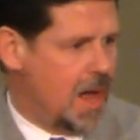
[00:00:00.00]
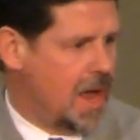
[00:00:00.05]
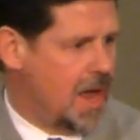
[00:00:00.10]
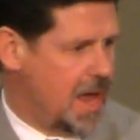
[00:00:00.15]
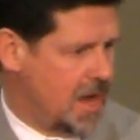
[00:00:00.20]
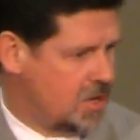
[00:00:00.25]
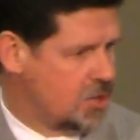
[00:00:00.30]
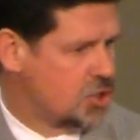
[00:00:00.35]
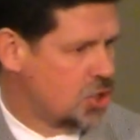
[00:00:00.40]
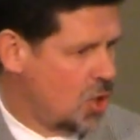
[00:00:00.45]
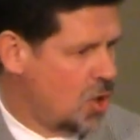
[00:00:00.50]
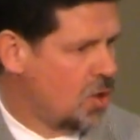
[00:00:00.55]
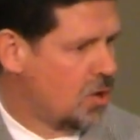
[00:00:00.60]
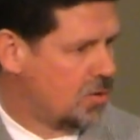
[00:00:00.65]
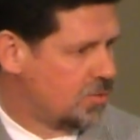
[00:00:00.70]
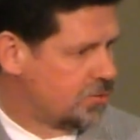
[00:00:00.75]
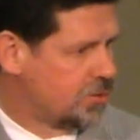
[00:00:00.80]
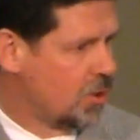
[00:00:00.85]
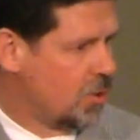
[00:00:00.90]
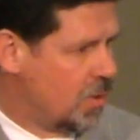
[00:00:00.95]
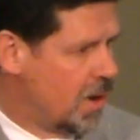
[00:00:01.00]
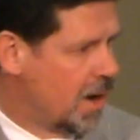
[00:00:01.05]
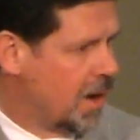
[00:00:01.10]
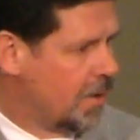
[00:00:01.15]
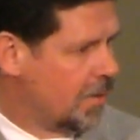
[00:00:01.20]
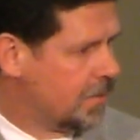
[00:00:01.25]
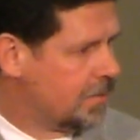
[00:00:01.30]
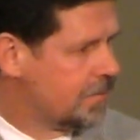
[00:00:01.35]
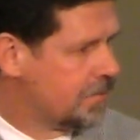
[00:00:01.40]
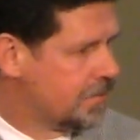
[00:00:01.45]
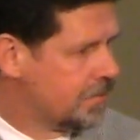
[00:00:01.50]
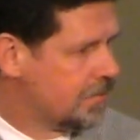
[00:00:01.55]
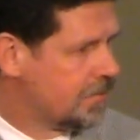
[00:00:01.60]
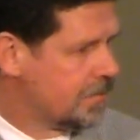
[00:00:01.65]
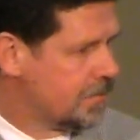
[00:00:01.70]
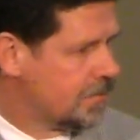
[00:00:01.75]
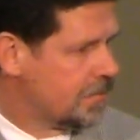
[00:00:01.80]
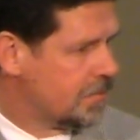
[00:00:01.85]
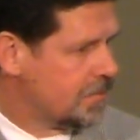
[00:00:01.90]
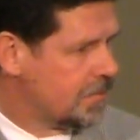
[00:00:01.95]
I had a journal for a while.
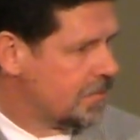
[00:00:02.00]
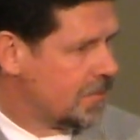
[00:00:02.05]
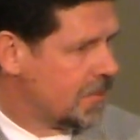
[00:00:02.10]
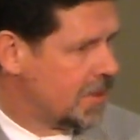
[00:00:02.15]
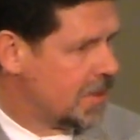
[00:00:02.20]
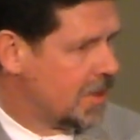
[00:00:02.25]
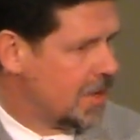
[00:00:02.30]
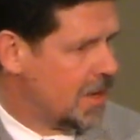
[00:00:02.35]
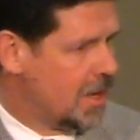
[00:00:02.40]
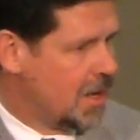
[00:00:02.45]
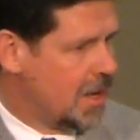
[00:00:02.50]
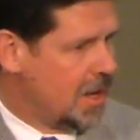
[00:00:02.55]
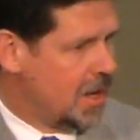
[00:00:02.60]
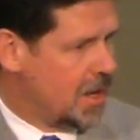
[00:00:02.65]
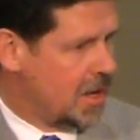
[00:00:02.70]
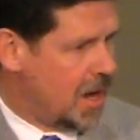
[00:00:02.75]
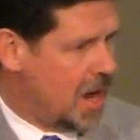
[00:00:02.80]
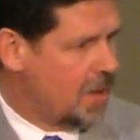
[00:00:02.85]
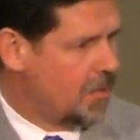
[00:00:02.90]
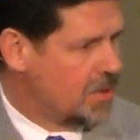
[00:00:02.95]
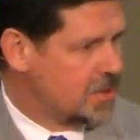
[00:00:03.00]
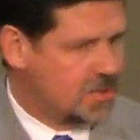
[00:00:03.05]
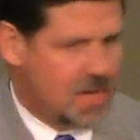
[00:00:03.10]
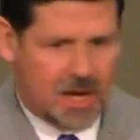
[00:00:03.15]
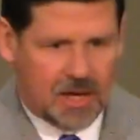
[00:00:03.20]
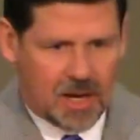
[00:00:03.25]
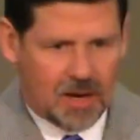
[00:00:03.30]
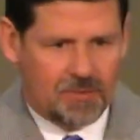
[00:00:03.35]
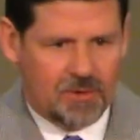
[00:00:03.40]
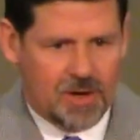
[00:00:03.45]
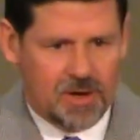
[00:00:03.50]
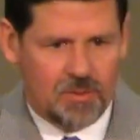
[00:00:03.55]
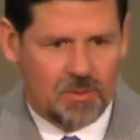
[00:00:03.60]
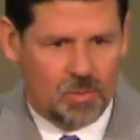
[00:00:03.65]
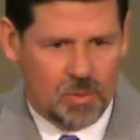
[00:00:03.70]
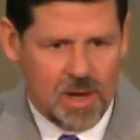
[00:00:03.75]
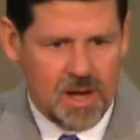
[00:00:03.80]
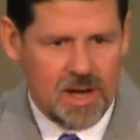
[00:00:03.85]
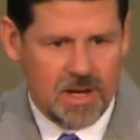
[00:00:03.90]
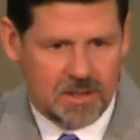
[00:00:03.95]
And I would take every
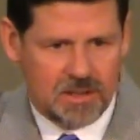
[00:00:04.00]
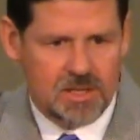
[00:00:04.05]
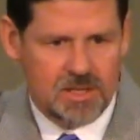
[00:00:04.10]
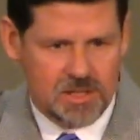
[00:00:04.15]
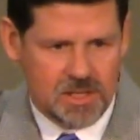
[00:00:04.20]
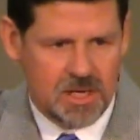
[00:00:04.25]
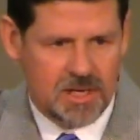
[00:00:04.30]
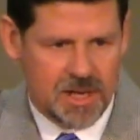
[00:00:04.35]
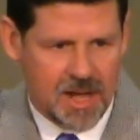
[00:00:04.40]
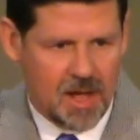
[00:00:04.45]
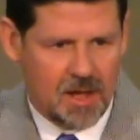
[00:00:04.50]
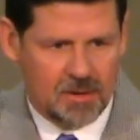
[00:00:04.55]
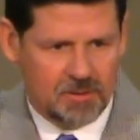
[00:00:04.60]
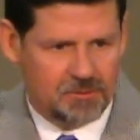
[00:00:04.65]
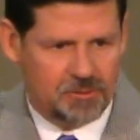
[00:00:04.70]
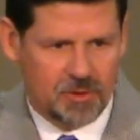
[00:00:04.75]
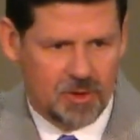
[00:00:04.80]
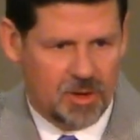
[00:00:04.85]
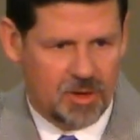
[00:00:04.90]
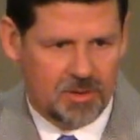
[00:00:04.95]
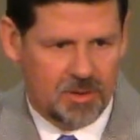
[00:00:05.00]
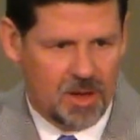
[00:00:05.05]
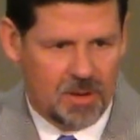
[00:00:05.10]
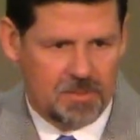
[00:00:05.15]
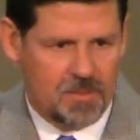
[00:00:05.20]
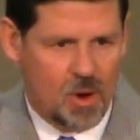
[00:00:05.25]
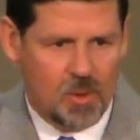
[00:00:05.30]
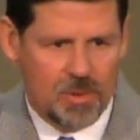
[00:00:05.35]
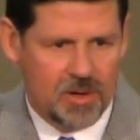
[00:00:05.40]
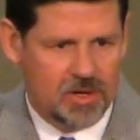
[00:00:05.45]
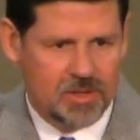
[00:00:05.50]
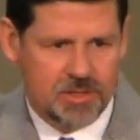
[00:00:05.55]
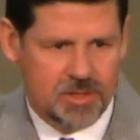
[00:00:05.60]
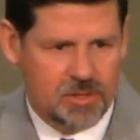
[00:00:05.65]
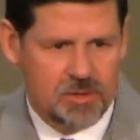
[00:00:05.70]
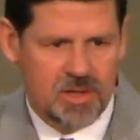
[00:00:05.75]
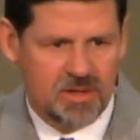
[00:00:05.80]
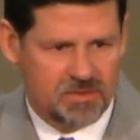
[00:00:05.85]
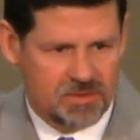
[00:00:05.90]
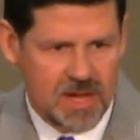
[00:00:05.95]
week to sit down for a moment or
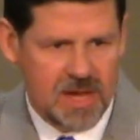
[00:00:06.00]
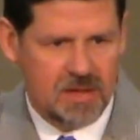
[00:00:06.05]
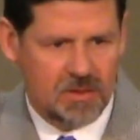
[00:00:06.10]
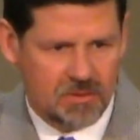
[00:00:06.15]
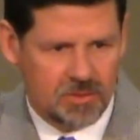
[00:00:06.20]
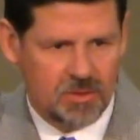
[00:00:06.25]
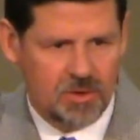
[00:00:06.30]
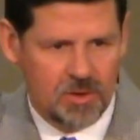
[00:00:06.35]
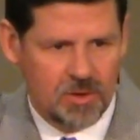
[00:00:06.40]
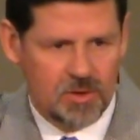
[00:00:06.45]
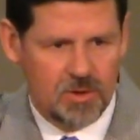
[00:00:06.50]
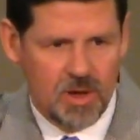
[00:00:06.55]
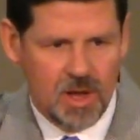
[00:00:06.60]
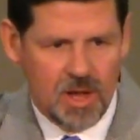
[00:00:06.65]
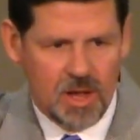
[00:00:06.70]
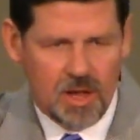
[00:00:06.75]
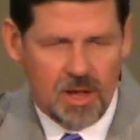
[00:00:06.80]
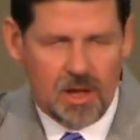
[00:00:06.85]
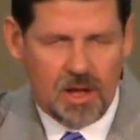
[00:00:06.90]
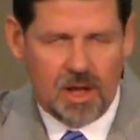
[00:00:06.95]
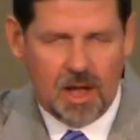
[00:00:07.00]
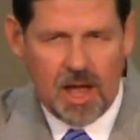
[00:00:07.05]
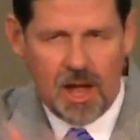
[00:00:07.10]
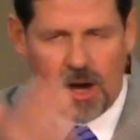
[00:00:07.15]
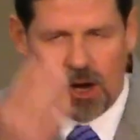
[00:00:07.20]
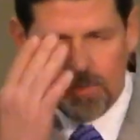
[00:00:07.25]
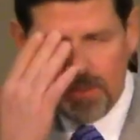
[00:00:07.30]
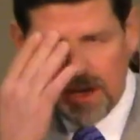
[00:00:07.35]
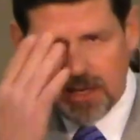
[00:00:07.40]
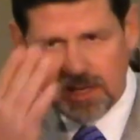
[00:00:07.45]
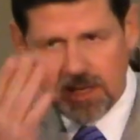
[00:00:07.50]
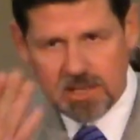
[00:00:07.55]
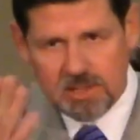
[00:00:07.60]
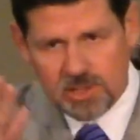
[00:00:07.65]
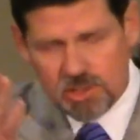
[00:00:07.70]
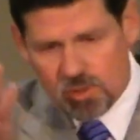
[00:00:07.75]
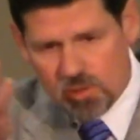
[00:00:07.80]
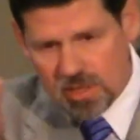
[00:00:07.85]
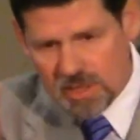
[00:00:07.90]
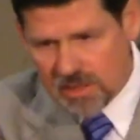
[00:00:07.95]
two to think through, how are my
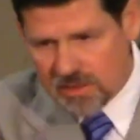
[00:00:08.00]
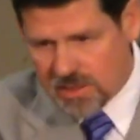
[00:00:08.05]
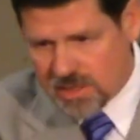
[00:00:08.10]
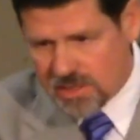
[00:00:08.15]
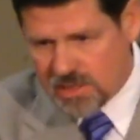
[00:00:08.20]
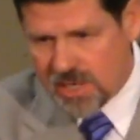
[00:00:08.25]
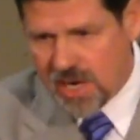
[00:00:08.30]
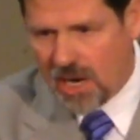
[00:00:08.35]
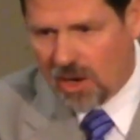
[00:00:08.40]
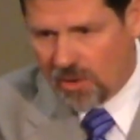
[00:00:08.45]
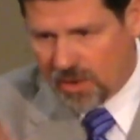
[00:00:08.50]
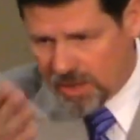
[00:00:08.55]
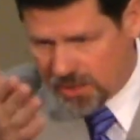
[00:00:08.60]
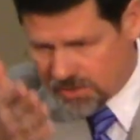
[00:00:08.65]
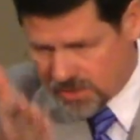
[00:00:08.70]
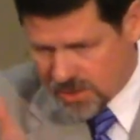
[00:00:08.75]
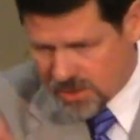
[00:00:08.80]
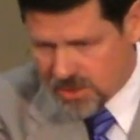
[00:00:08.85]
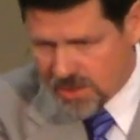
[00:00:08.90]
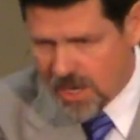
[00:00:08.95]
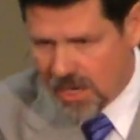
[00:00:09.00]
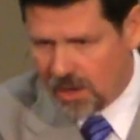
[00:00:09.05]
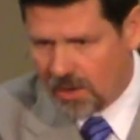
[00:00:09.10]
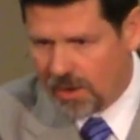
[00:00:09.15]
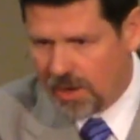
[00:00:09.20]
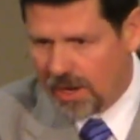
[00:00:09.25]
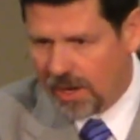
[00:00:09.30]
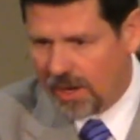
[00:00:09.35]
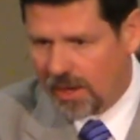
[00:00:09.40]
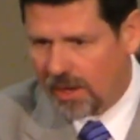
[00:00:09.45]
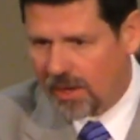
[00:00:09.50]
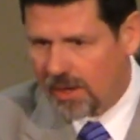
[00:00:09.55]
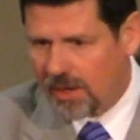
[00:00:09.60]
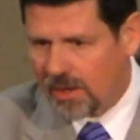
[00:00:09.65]
kids doing in this area, in this area?